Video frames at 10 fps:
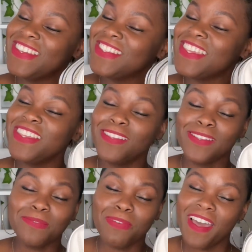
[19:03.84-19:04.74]
hit
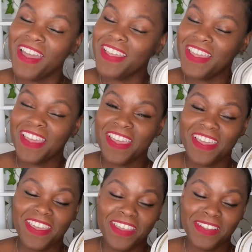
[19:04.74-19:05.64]
the spot,
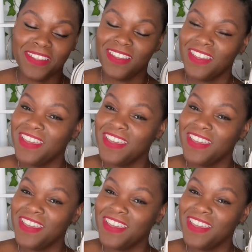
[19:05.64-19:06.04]
and